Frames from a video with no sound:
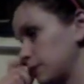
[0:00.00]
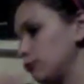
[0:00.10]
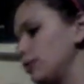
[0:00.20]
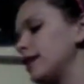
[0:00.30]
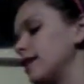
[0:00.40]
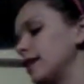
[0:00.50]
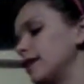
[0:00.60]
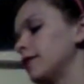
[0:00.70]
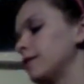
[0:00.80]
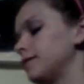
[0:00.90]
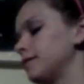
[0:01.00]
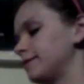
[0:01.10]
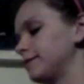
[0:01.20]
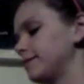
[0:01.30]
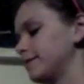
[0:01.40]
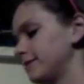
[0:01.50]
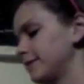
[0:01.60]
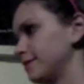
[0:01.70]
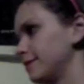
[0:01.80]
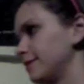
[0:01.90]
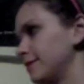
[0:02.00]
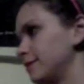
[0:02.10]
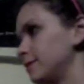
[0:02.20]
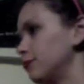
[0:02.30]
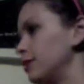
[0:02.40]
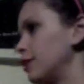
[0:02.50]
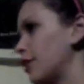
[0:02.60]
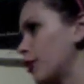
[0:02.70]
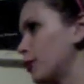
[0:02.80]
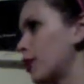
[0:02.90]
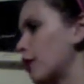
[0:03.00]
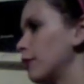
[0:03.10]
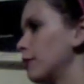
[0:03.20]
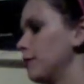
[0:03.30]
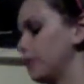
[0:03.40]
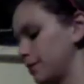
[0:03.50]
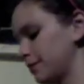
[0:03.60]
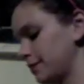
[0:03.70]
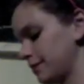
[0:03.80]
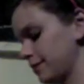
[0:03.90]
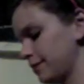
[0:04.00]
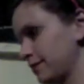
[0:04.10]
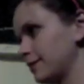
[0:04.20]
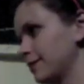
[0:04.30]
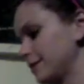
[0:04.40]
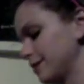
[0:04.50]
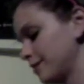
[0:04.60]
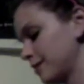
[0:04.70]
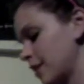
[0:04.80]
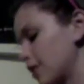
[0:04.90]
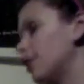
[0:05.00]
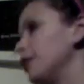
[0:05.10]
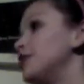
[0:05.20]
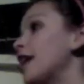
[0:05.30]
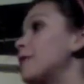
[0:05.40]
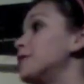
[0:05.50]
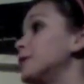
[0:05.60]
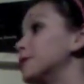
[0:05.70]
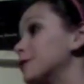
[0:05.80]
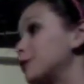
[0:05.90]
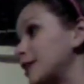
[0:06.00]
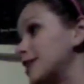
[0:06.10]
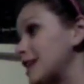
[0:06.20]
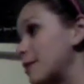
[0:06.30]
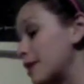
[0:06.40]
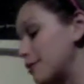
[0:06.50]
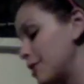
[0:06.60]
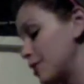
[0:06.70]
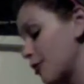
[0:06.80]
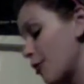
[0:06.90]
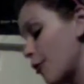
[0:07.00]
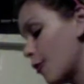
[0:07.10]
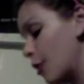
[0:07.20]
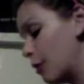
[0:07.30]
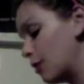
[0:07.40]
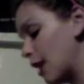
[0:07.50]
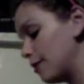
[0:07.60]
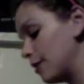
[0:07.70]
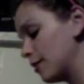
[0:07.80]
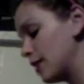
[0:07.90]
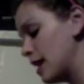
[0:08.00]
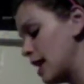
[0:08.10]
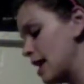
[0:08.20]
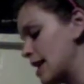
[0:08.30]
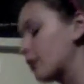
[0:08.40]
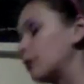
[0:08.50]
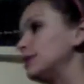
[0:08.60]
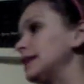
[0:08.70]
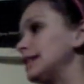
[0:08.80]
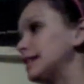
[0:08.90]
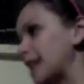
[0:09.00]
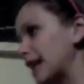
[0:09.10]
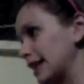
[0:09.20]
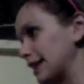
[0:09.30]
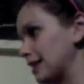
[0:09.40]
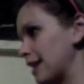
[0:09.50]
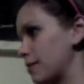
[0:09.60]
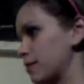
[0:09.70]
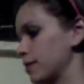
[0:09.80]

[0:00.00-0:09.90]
Read the... 7. Read the whole problem. 7 plus 9 plus 7. Good job doing the first step by reading the whole problem. Now complete the second step.